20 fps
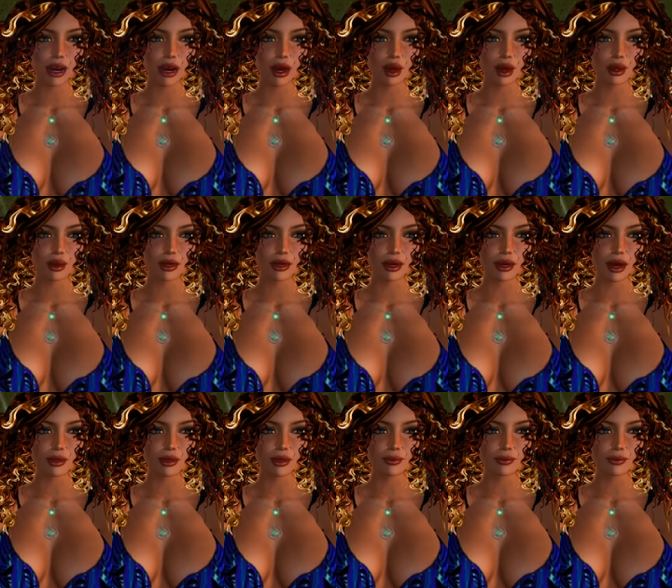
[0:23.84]
are
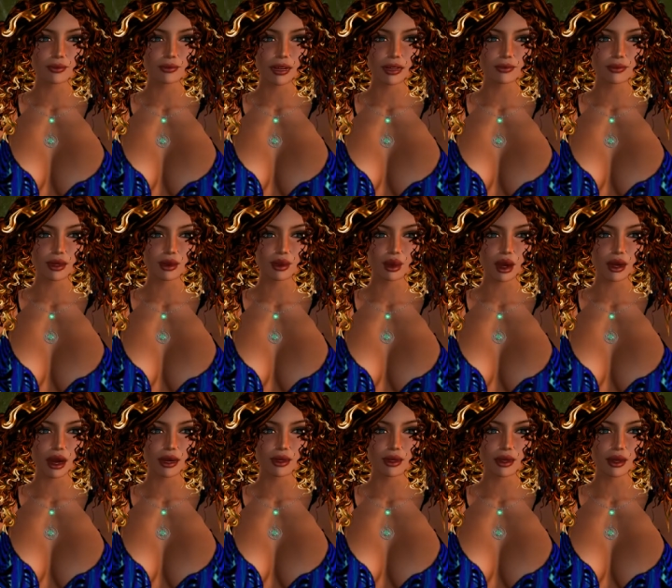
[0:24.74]
sharing,
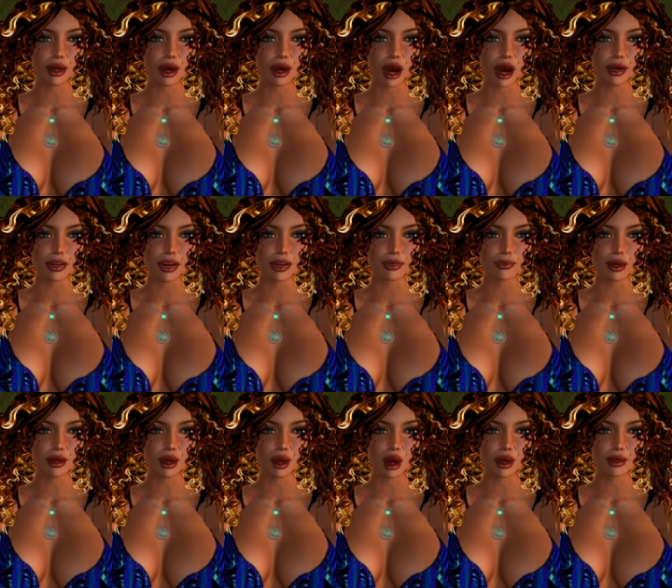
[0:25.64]
traveling to
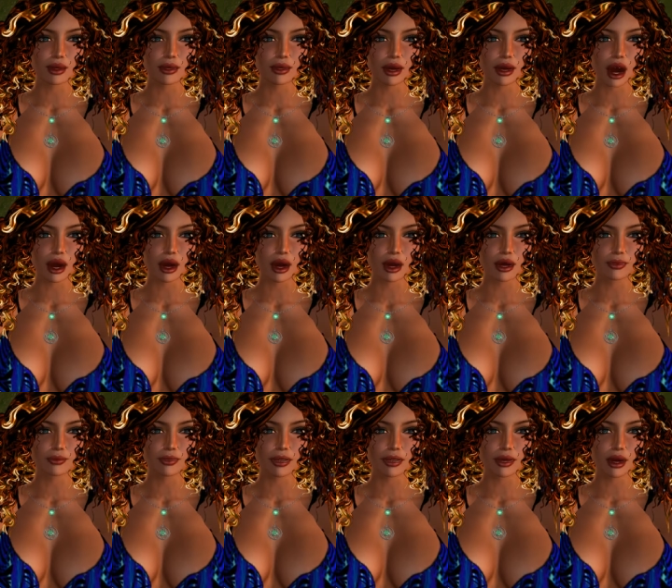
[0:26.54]
all parts of the
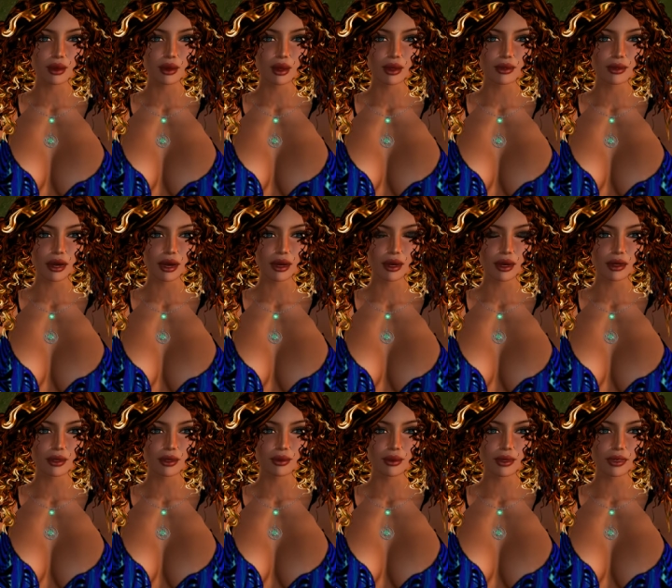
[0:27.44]
world
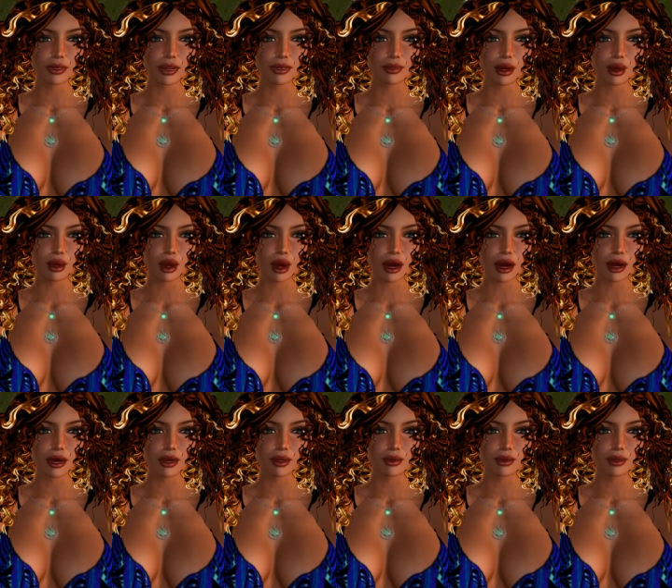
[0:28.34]
where
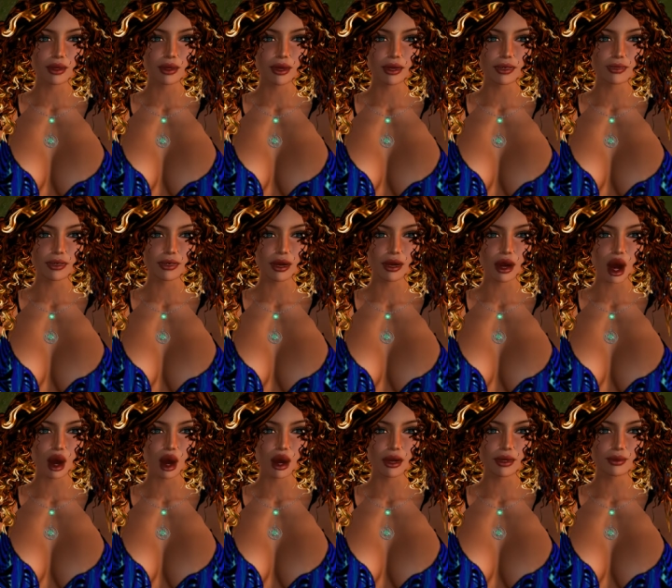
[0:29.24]
humans and
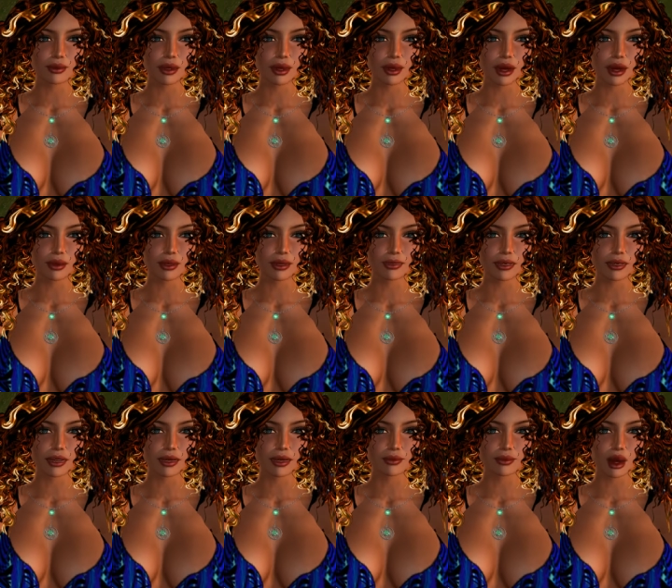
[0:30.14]
animals
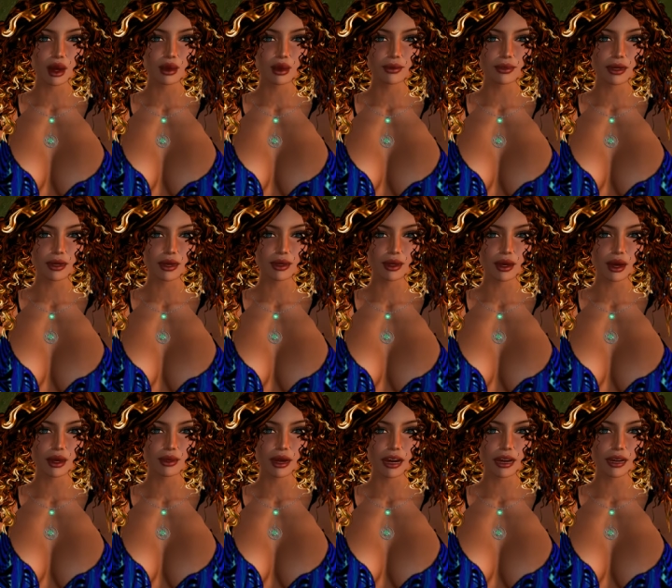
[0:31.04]
have been
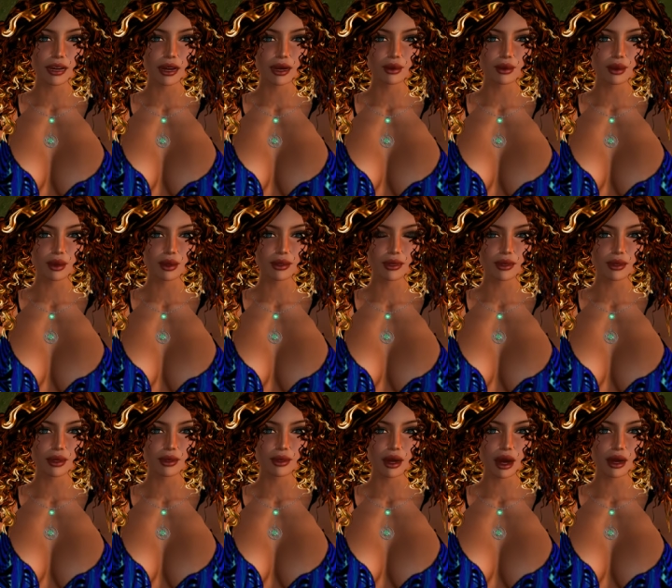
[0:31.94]
injured,
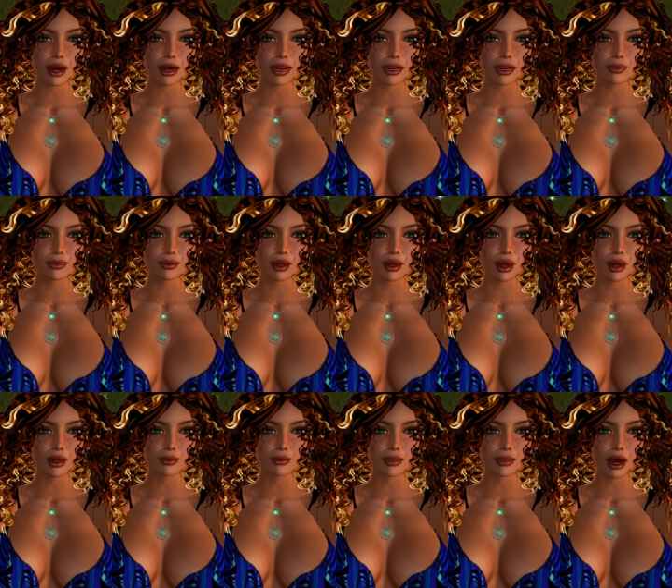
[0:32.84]
sickened,
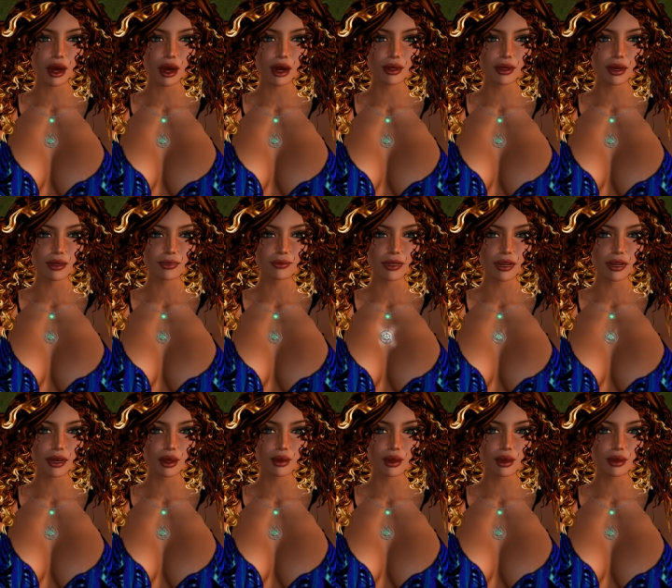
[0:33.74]
and
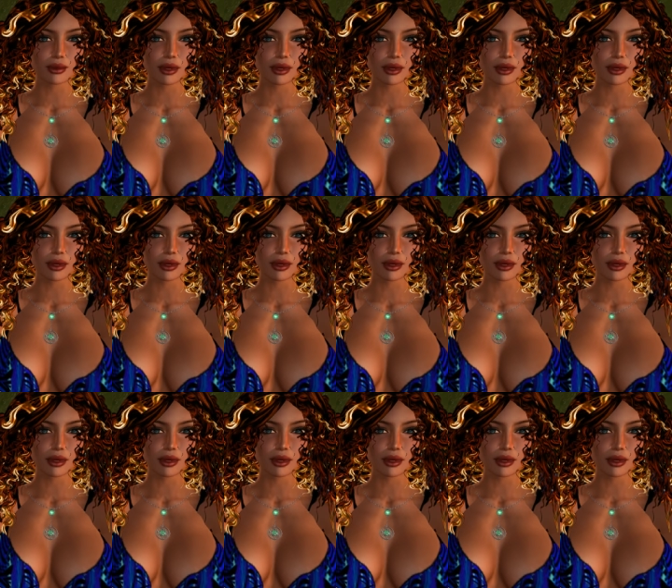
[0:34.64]
killed